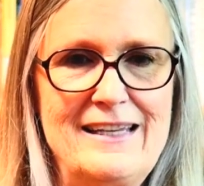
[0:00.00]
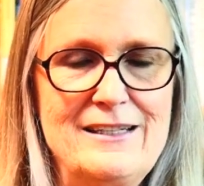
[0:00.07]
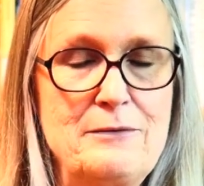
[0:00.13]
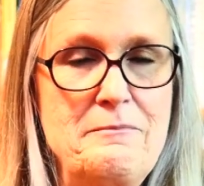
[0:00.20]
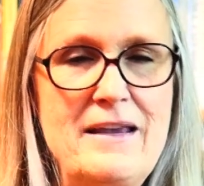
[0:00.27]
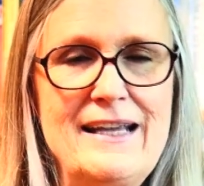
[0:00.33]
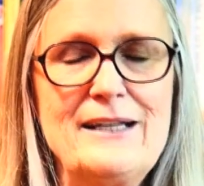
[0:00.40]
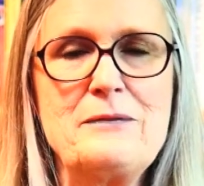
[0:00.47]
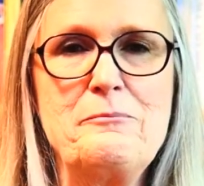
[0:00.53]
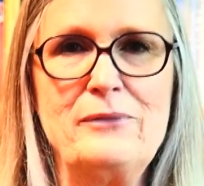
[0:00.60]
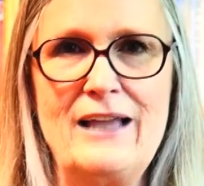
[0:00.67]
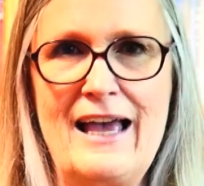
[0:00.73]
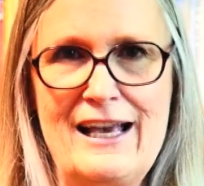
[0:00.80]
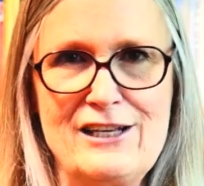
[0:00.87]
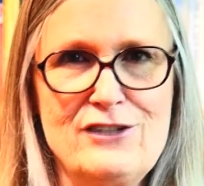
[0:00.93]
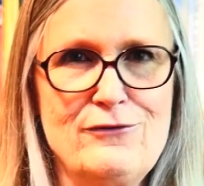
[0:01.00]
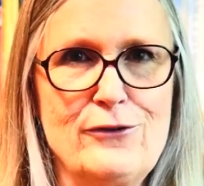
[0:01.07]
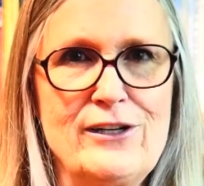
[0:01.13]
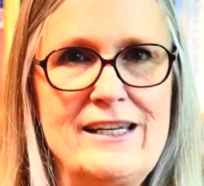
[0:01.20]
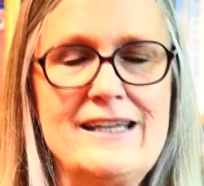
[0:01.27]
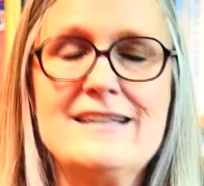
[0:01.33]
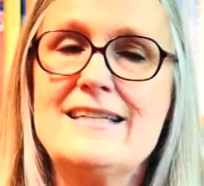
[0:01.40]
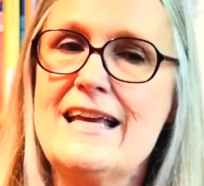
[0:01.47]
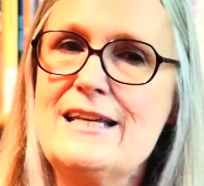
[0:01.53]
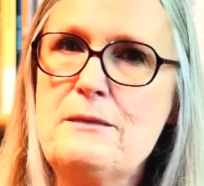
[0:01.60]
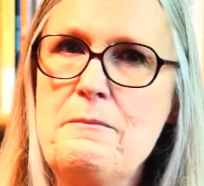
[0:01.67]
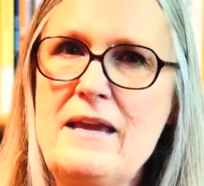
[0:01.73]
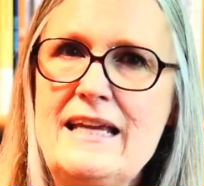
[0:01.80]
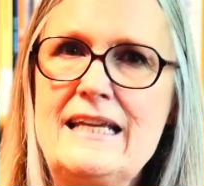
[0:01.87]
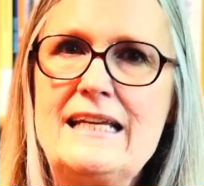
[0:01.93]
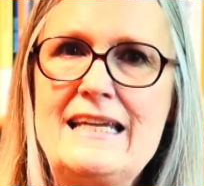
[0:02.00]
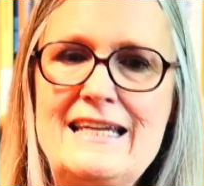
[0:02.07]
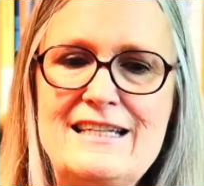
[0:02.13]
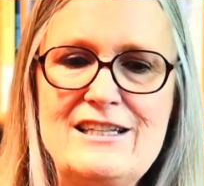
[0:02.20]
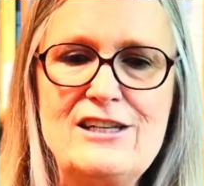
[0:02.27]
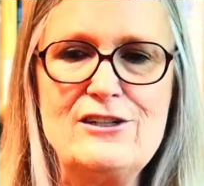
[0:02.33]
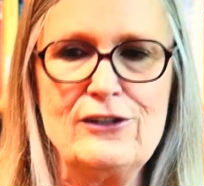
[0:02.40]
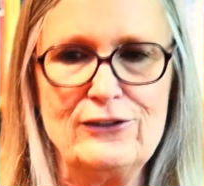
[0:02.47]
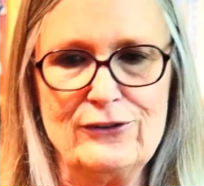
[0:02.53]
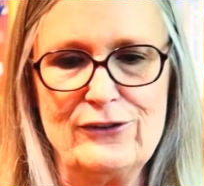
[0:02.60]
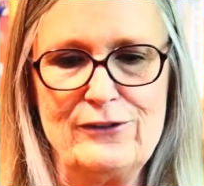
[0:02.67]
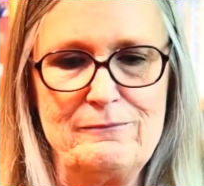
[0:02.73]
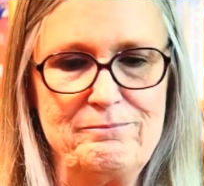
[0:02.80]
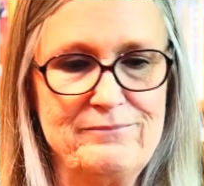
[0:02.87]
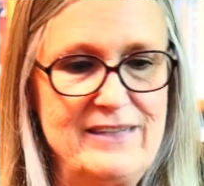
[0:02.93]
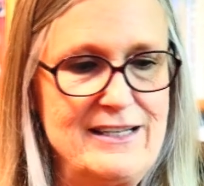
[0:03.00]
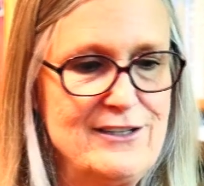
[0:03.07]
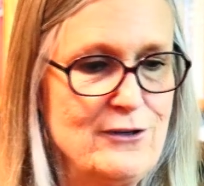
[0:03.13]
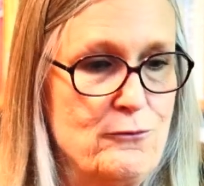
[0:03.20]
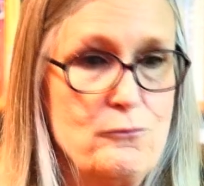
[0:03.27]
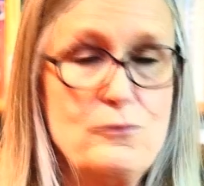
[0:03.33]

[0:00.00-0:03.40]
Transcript: to make it a blast for kids, and to make it easy to learn. So